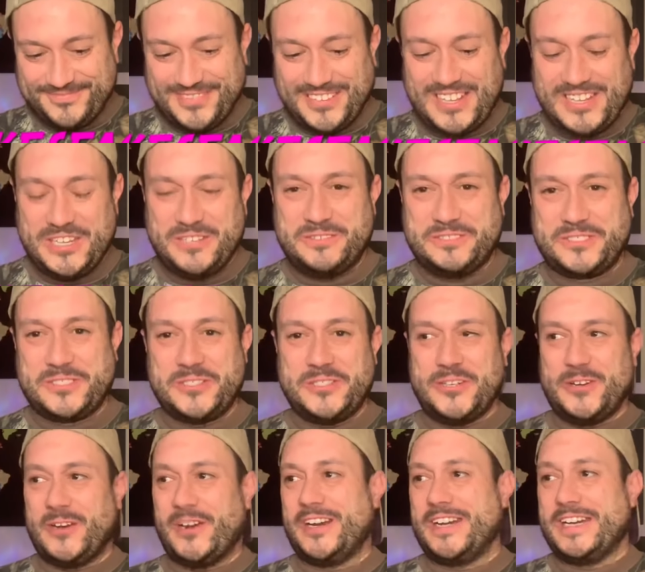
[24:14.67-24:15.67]
It's good though. All
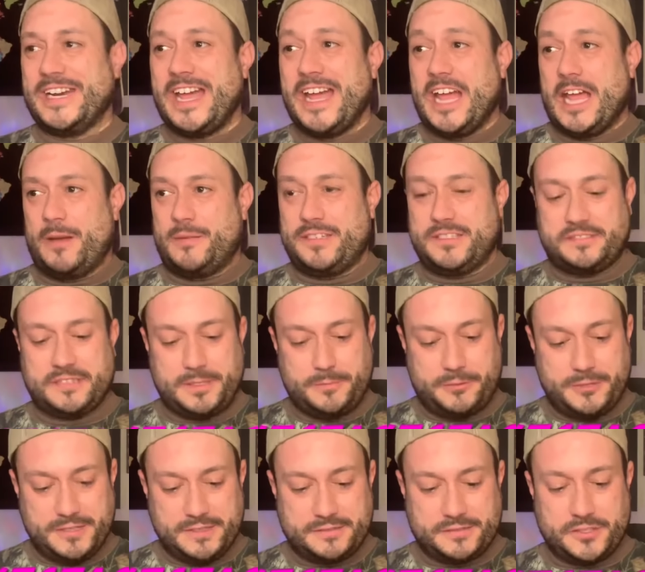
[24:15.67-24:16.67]
right, I'm gonna say
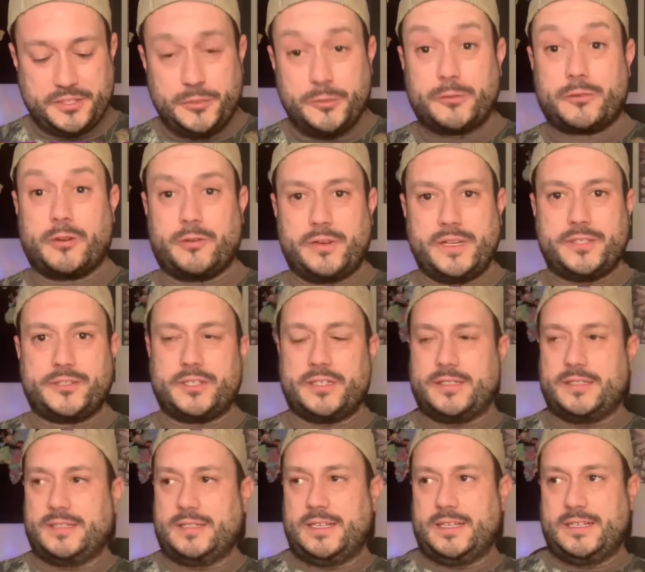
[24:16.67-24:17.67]
peace to you, Croatia.
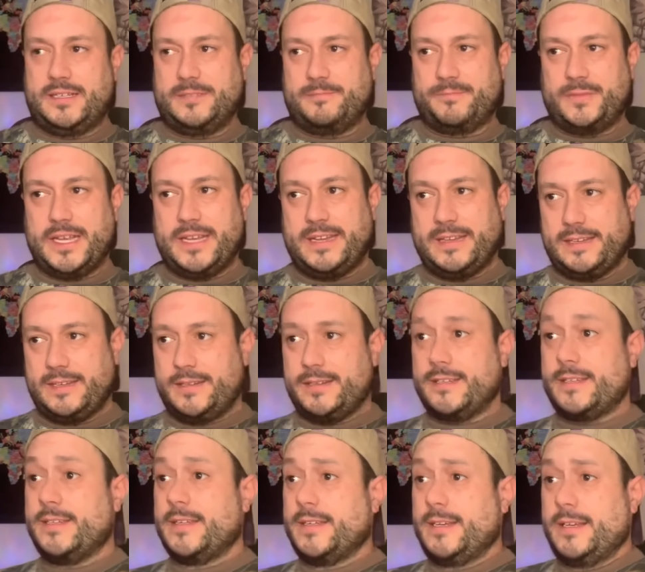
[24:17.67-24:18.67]
And
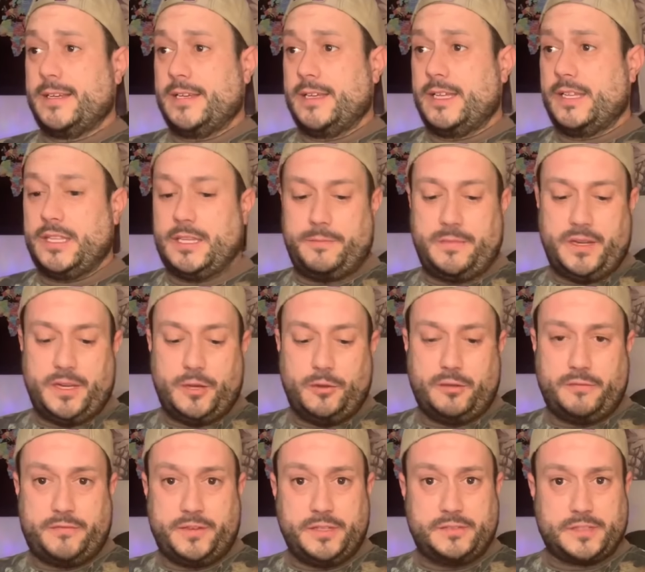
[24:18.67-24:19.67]
let me know if
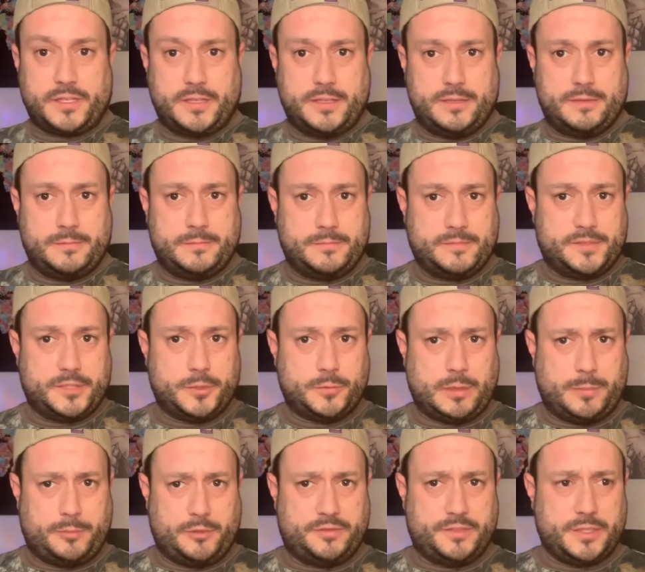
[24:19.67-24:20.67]
he's gonna still
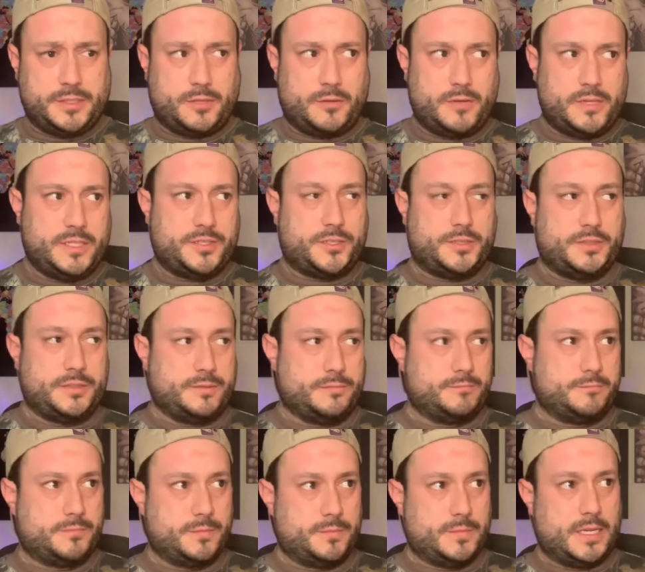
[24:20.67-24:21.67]
represent Croatia in
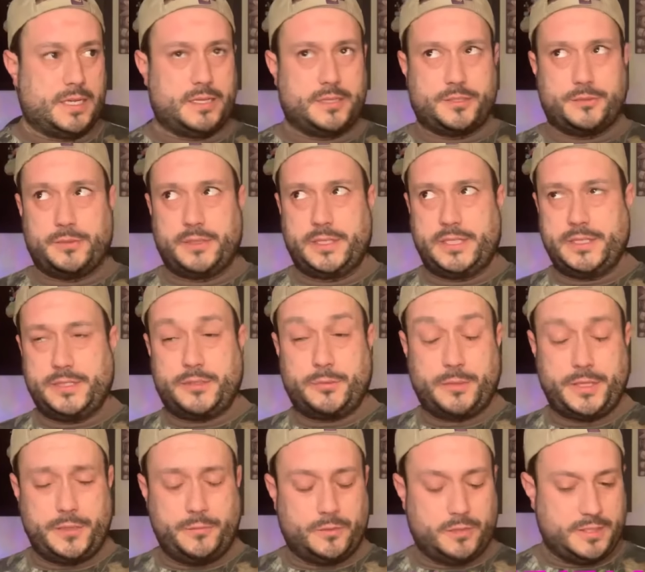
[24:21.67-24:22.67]

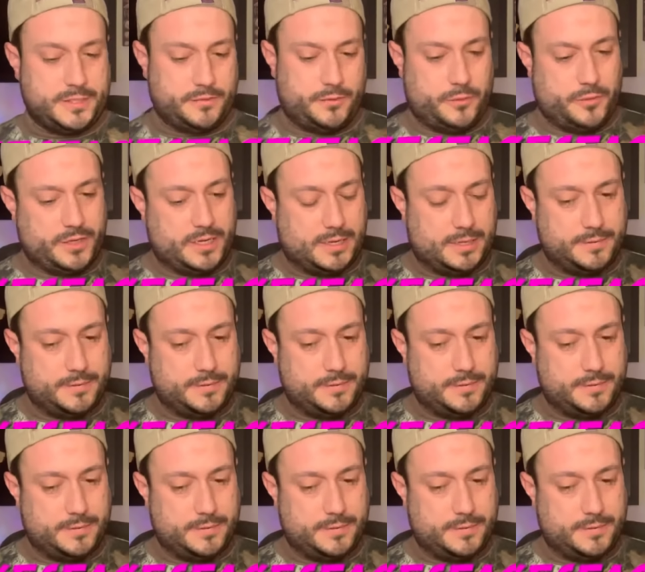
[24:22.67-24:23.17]
2021 or not.